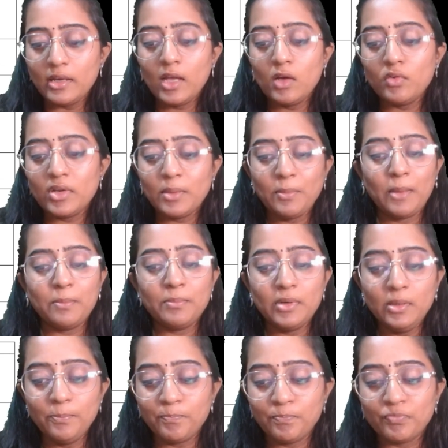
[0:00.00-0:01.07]
Now
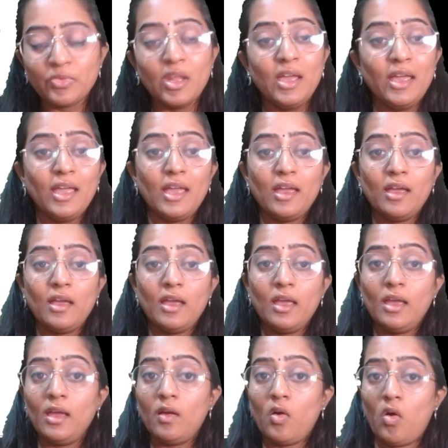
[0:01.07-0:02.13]
remember,
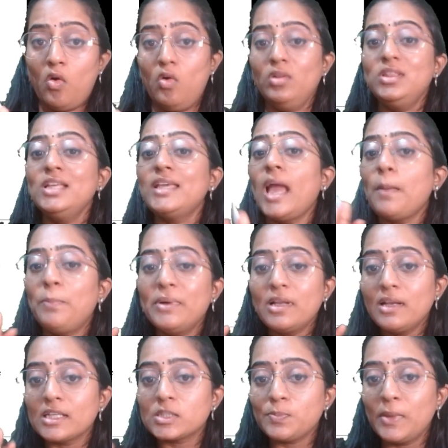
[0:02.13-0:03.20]
all the
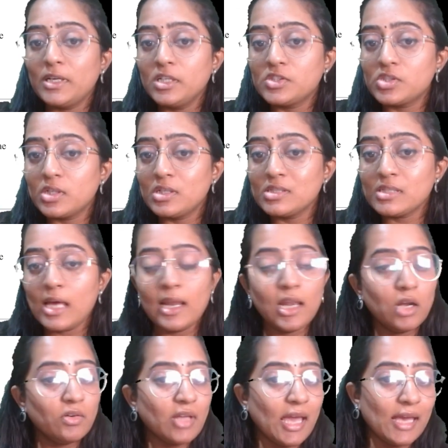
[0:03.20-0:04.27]
capital expenditure is
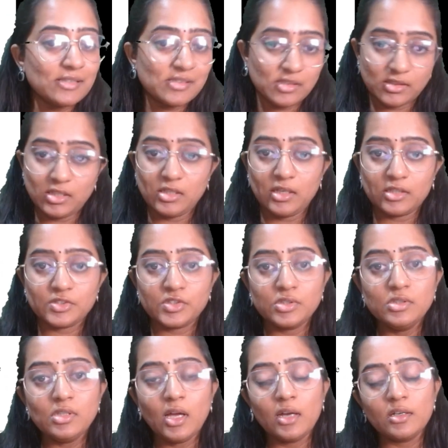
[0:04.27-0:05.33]
allowed as a
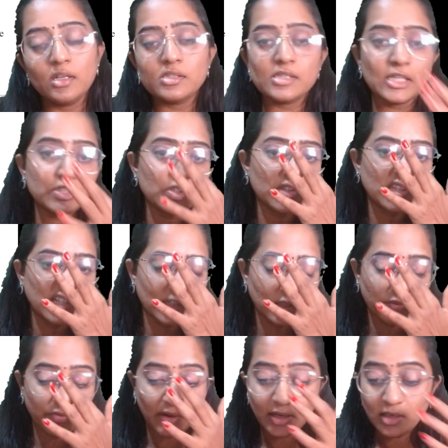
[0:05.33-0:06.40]
deduction under section
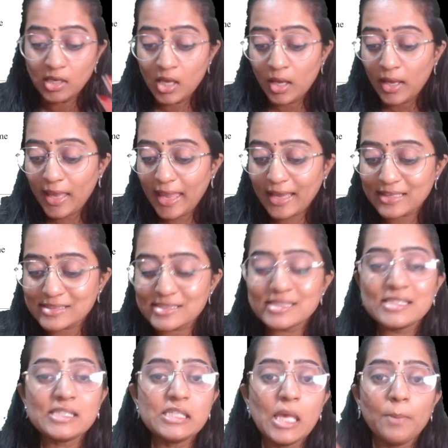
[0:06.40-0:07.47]
35
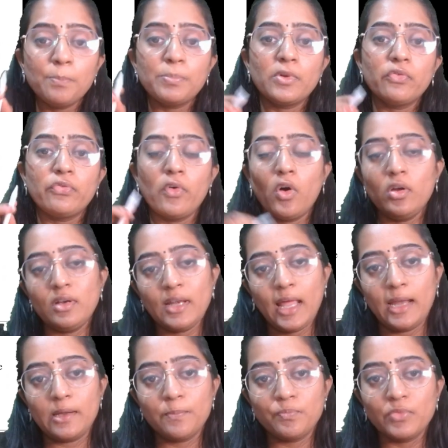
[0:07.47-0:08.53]
except for
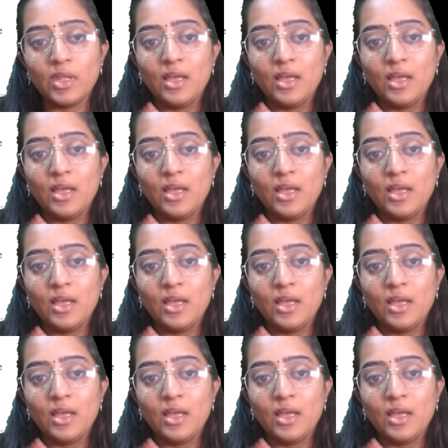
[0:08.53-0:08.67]
land.